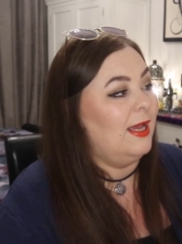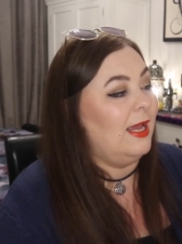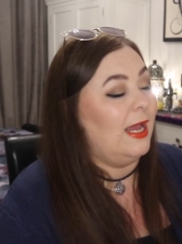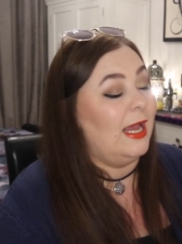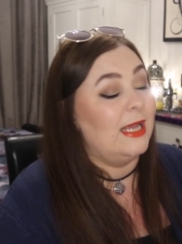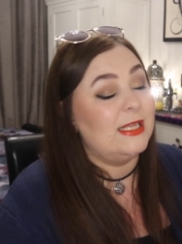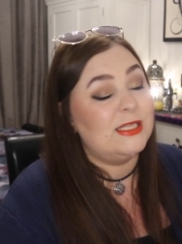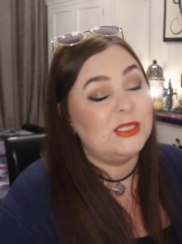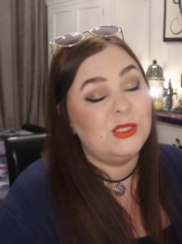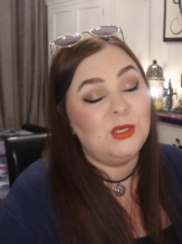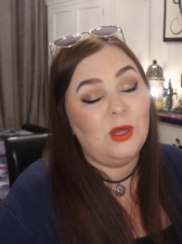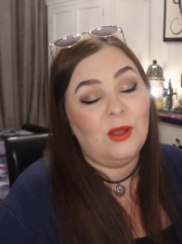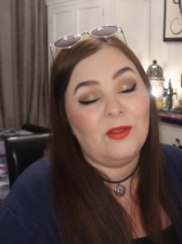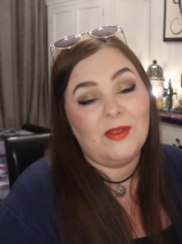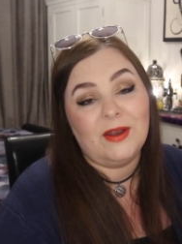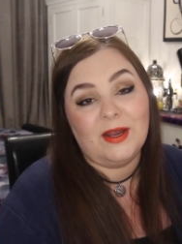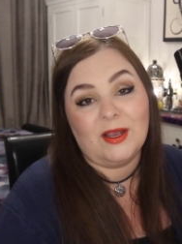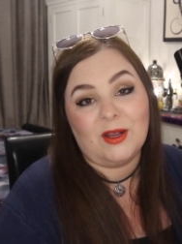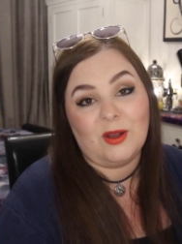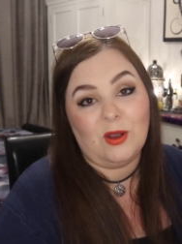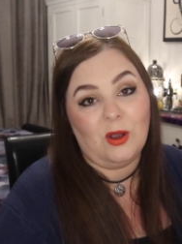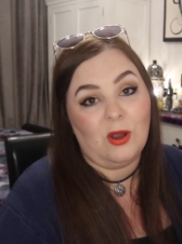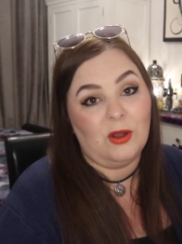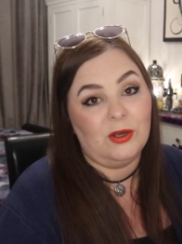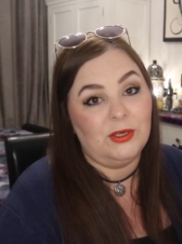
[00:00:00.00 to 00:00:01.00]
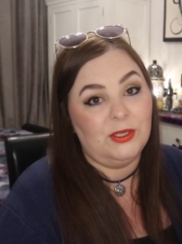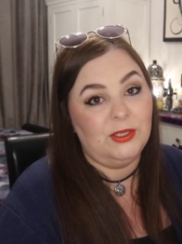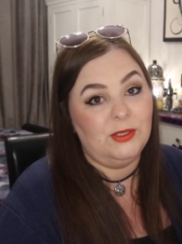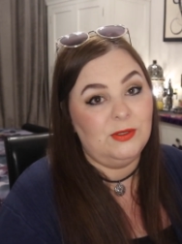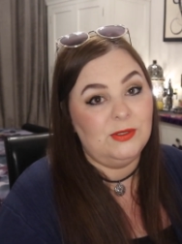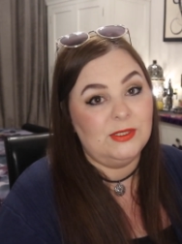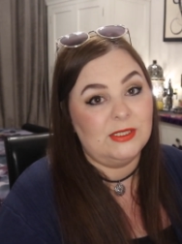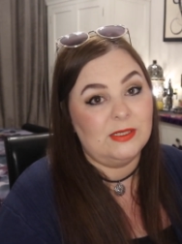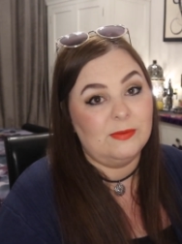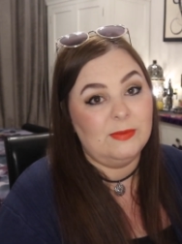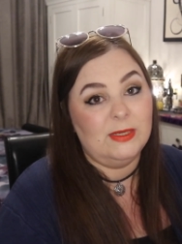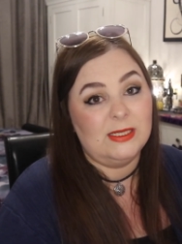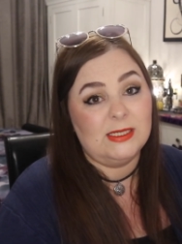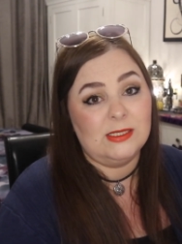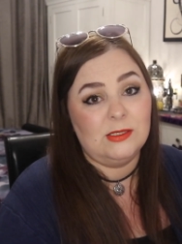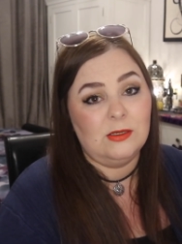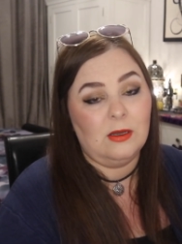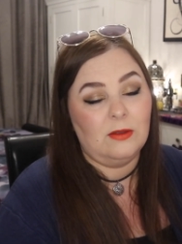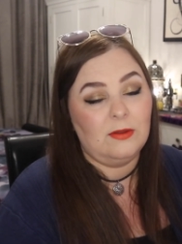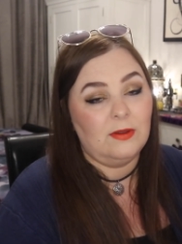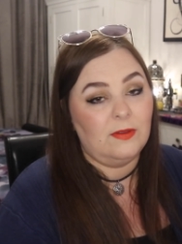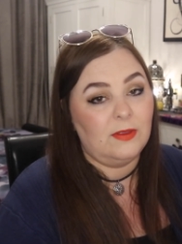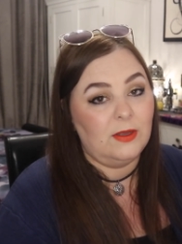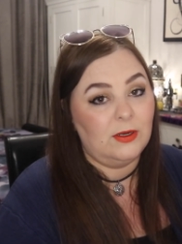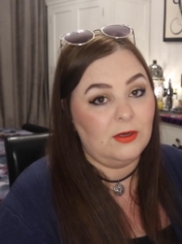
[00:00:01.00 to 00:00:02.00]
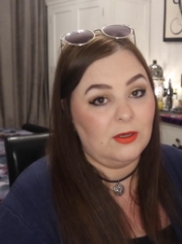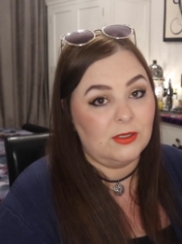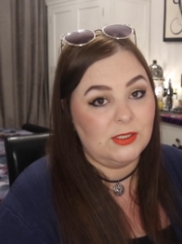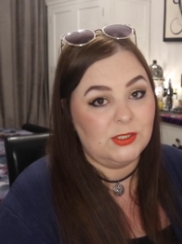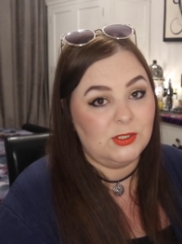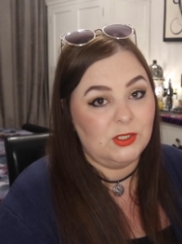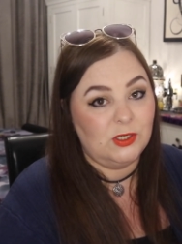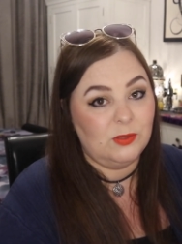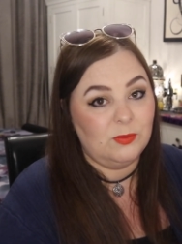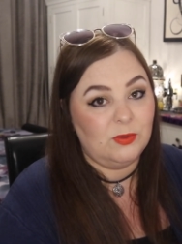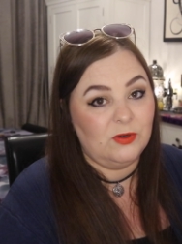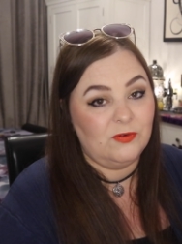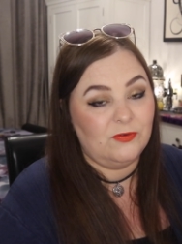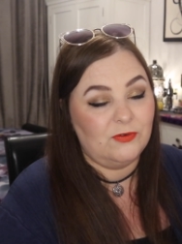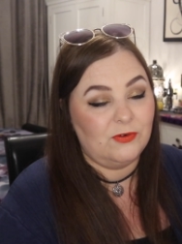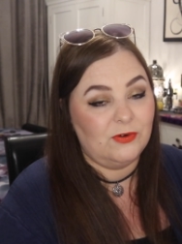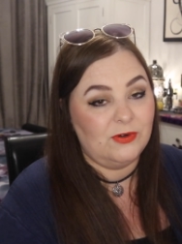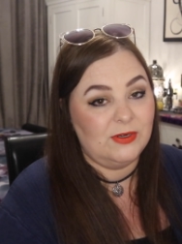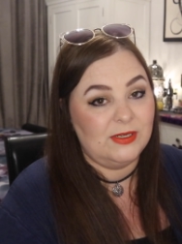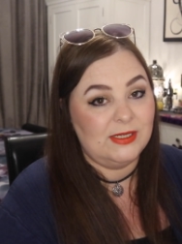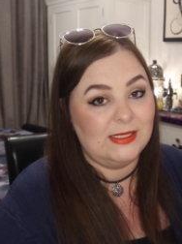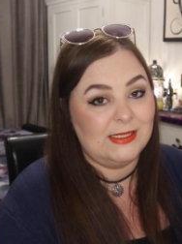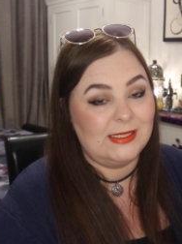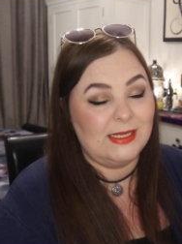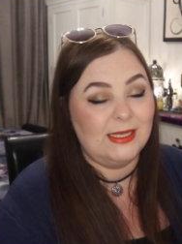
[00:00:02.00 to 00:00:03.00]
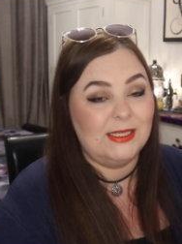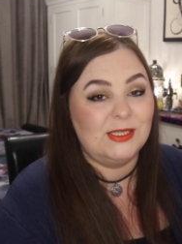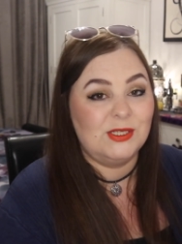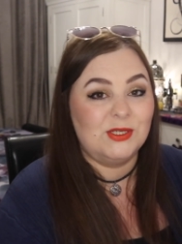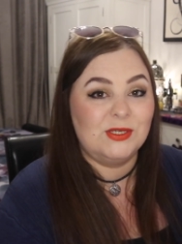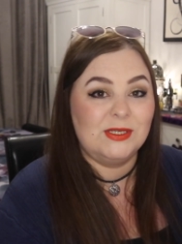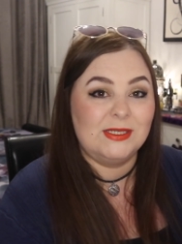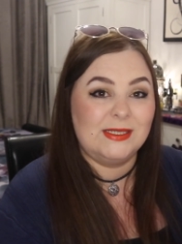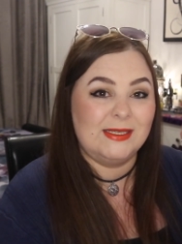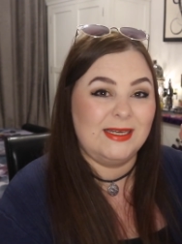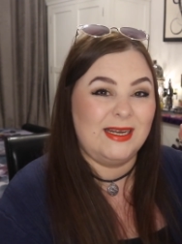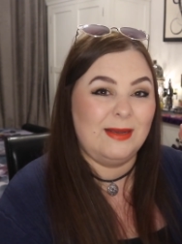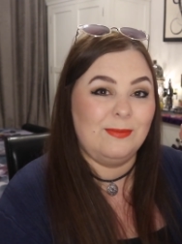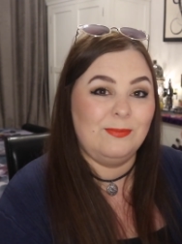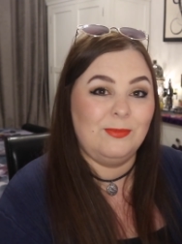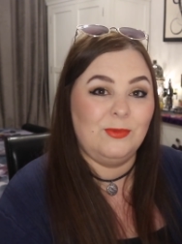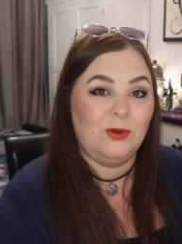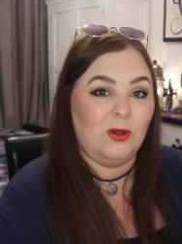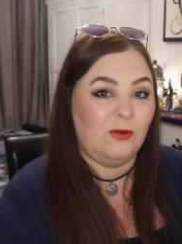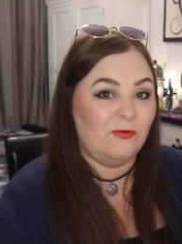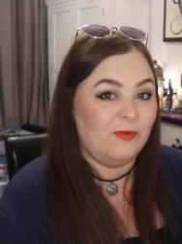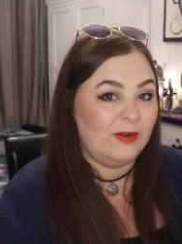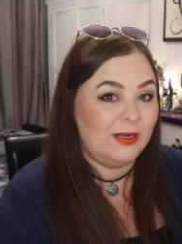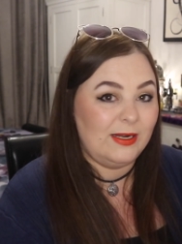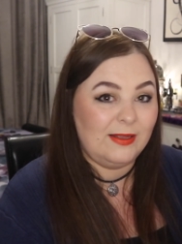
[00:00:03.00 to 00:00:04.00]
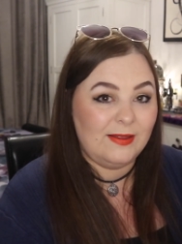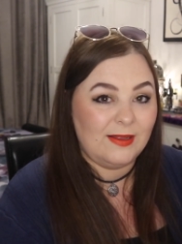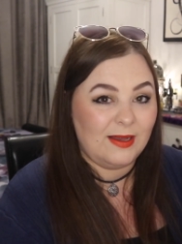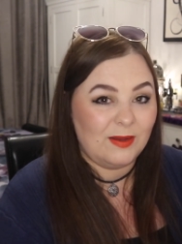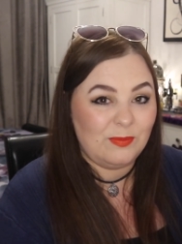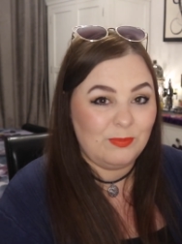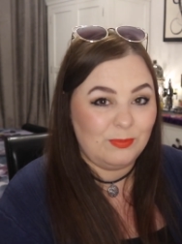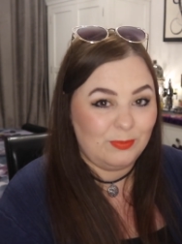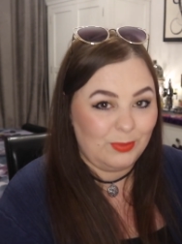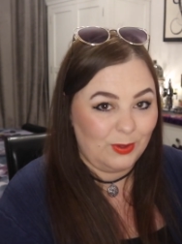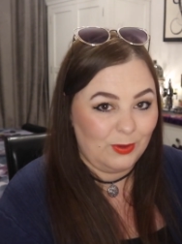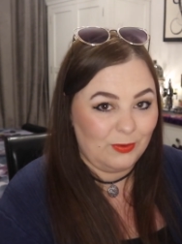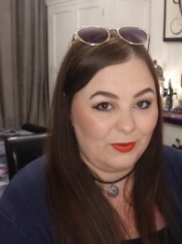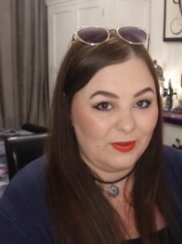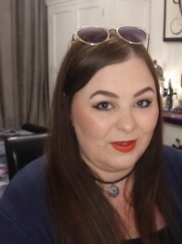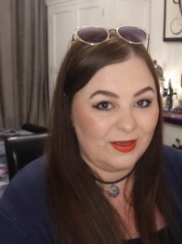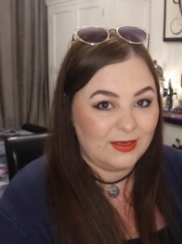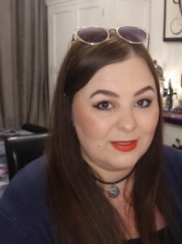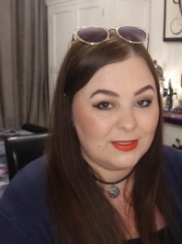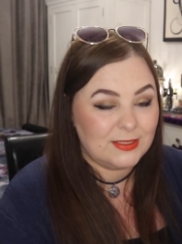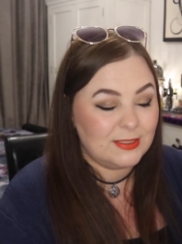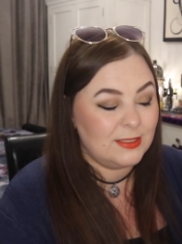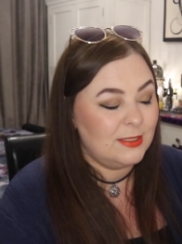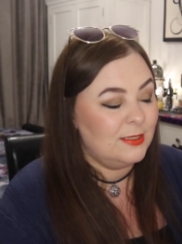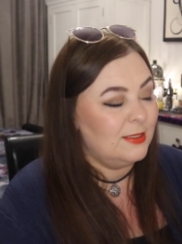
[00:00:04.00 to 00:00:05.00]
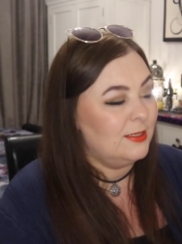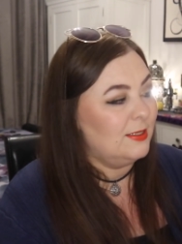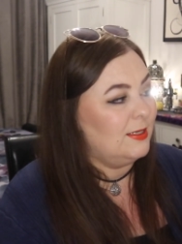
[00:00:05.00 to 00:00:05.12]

It's not that I can't use them, it's not that they're not suitable for us, it's just that I'm not really that bothered.